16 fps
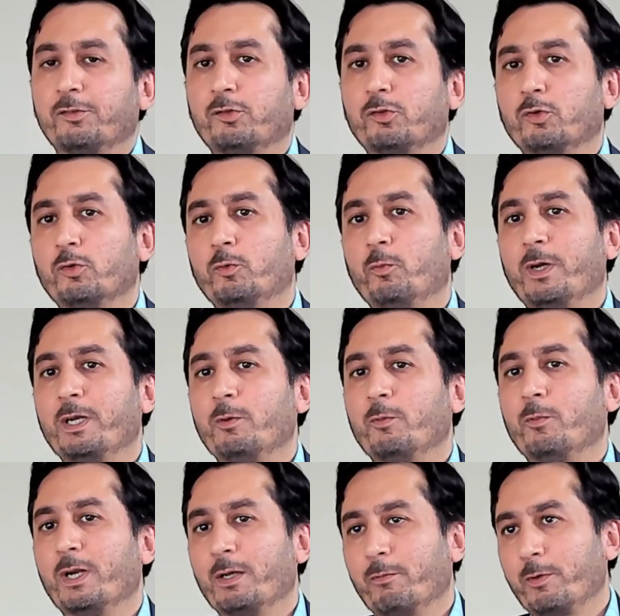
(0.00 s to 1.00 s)
so
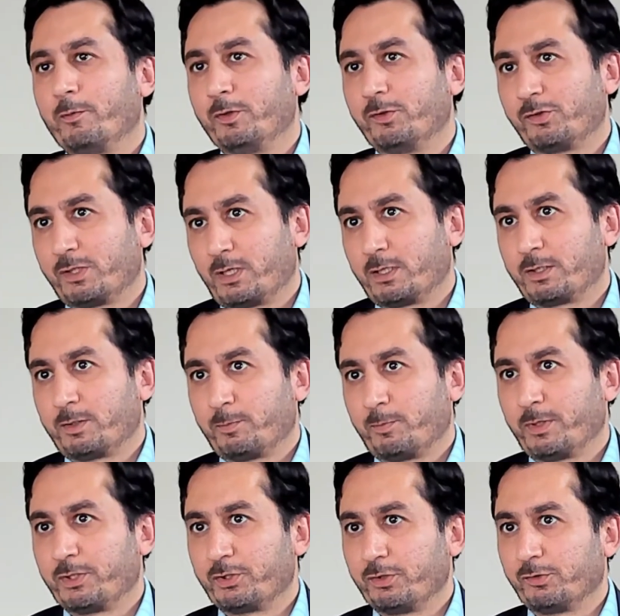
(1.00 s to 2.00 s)
whenever we start
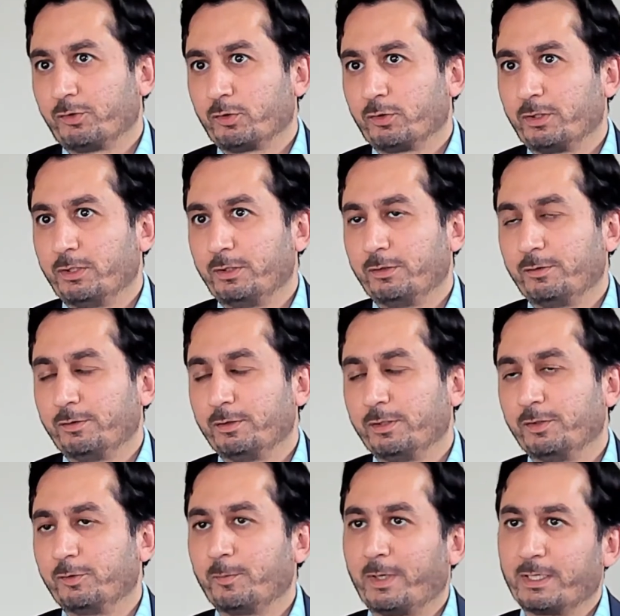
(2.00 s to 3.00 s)
patients on
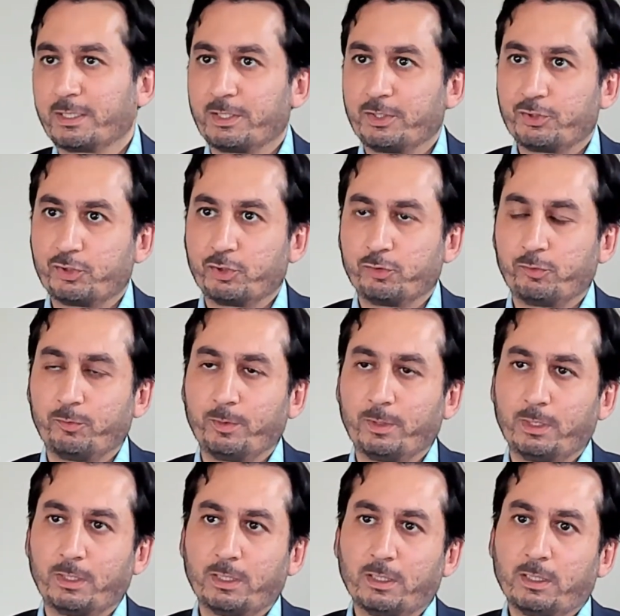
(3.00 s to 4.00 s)
these medications,
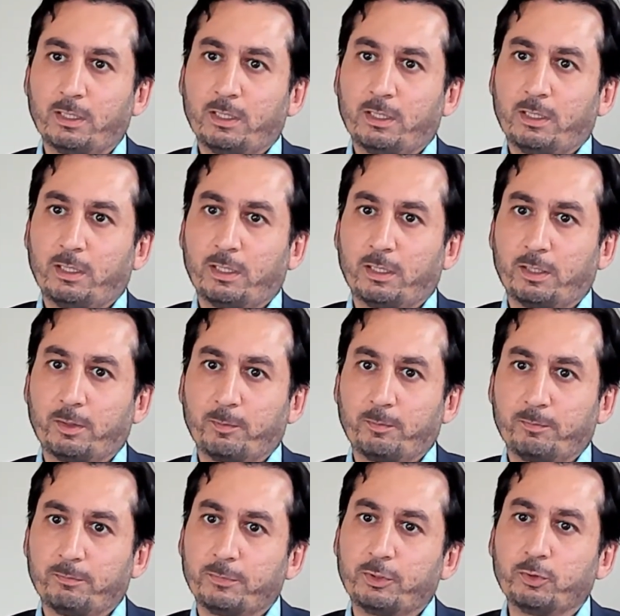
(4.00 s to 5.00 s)
we
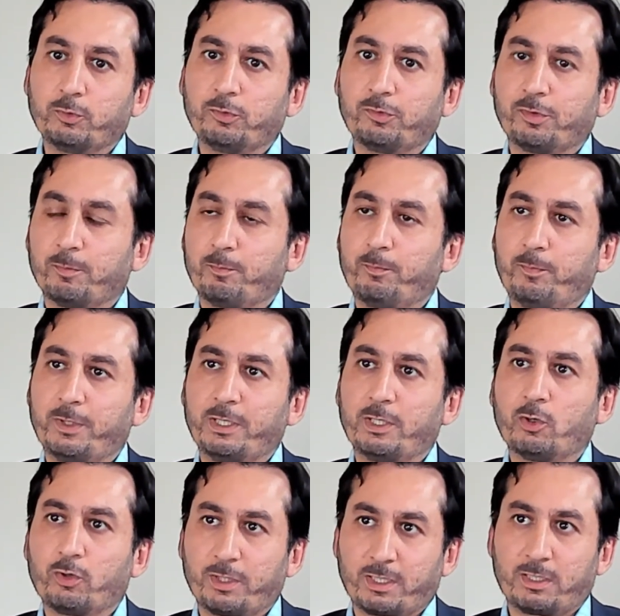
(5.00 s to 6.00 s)
do some
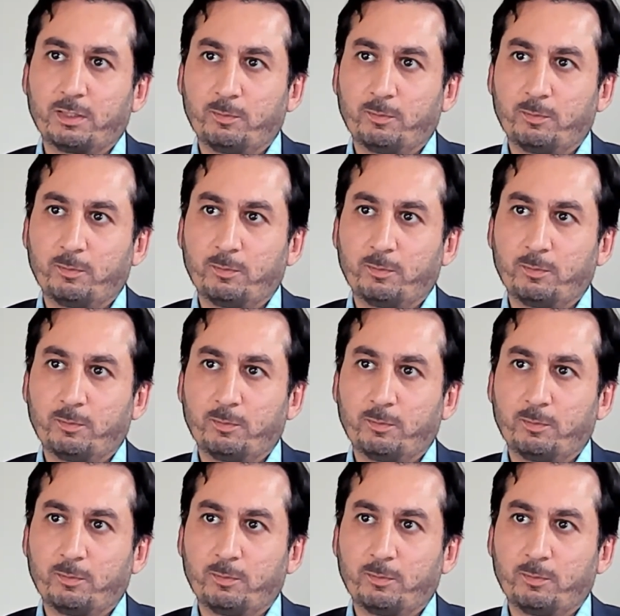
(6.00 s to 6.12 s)
periodic